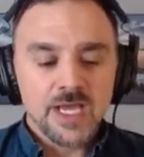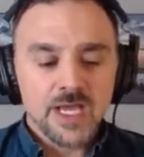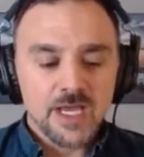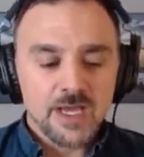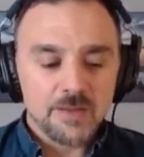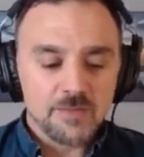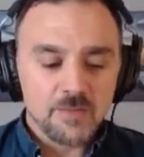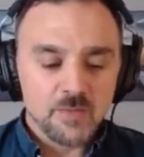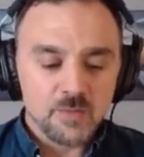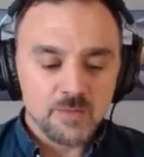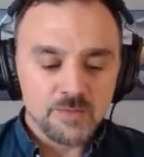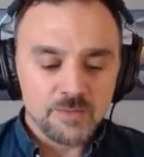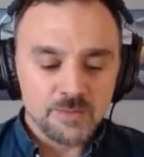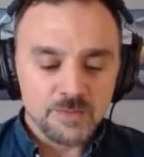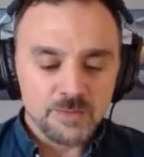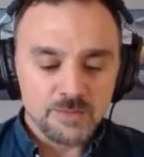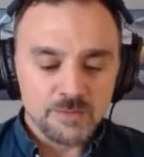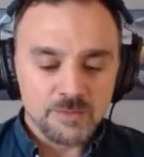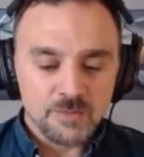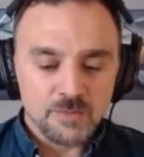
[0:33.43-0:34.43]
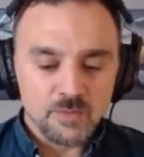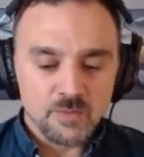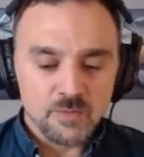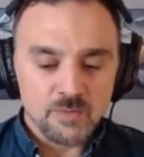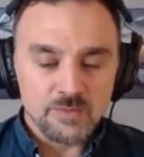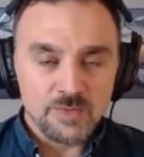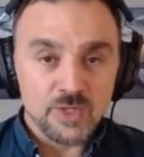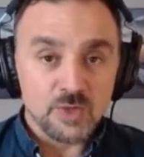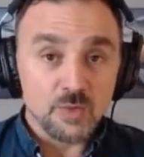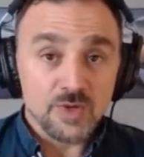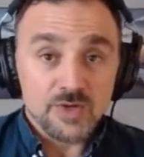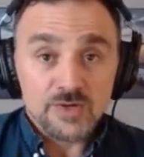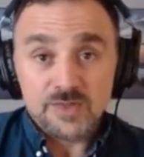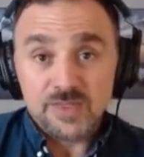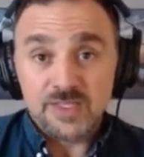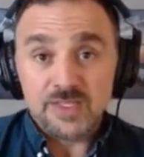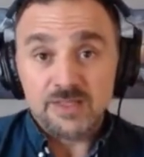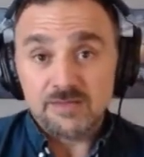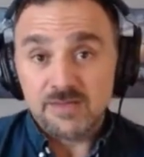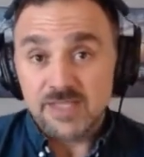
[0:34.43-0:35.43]
What are
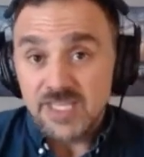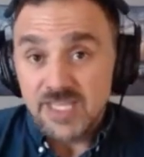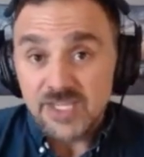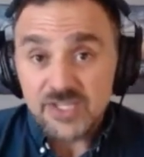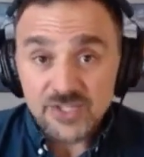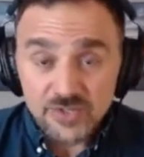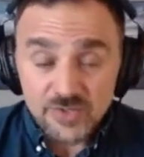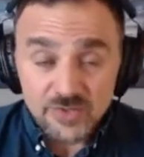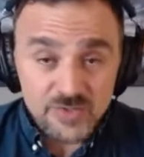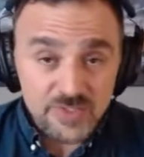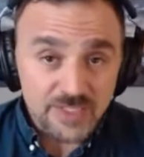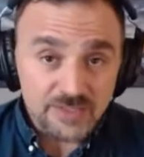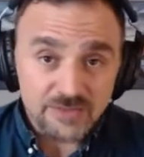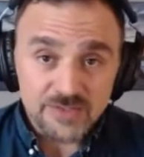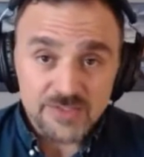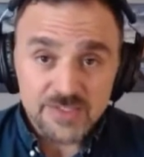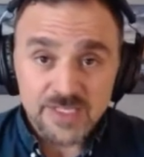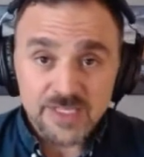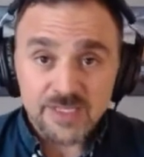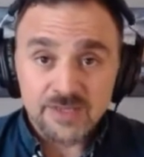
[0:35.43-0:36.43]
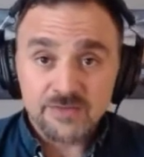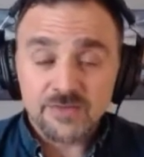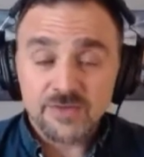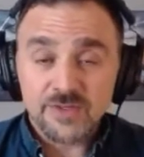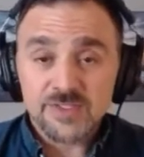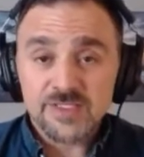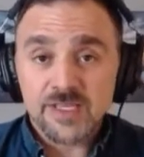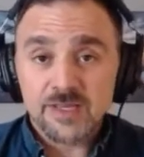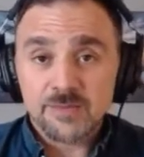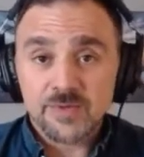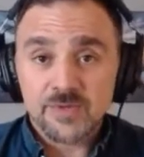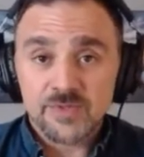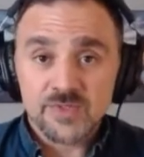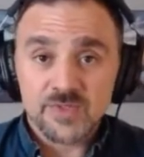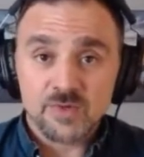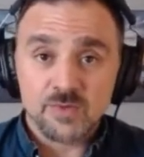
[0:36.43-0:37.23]
the issues that they're seeing, for example?